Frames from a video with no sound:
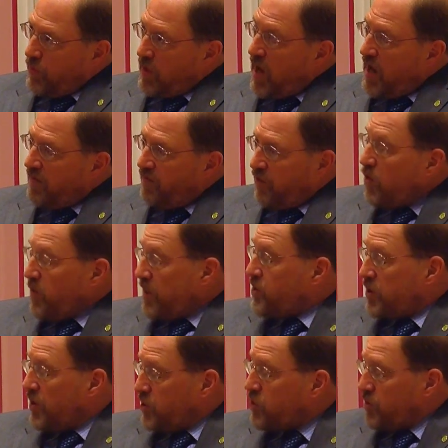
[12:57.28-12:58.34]

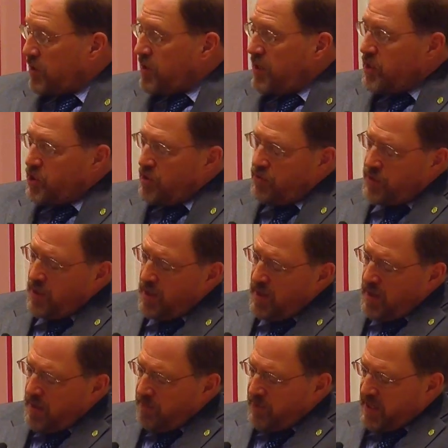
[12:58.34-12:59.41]
confluence on certain issues.
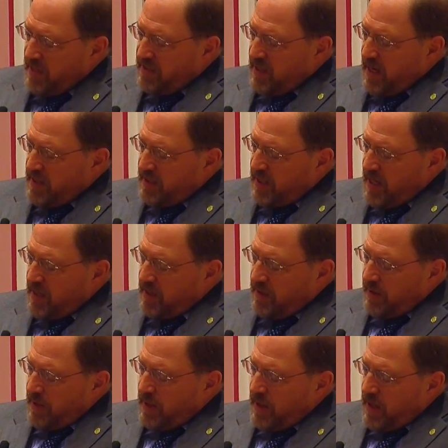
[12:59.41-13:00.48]
But I, th I think
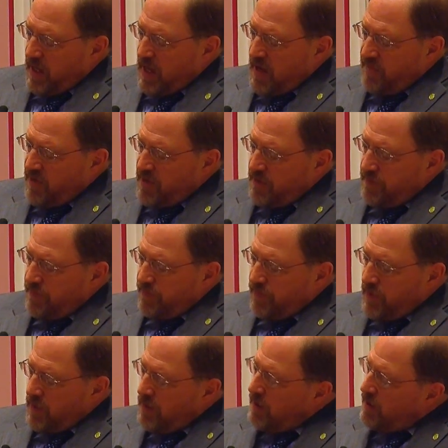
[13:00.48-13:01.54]
even
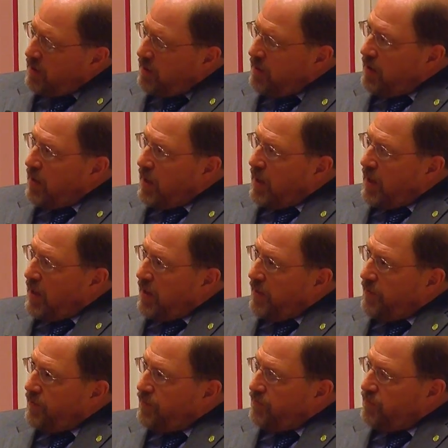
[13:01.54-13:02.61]

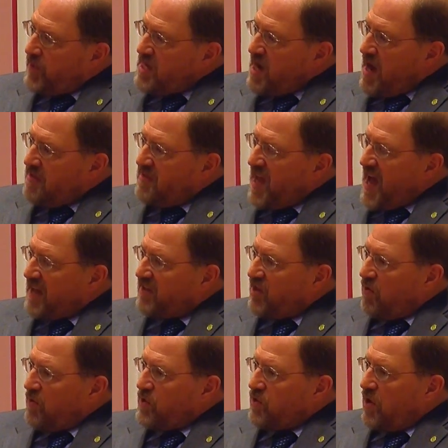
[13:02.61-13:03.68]
um, beyond that,
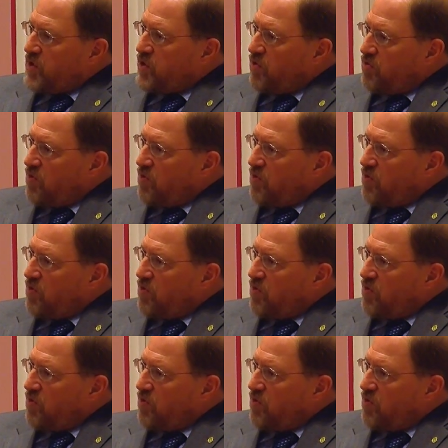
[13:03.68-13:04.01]
there has also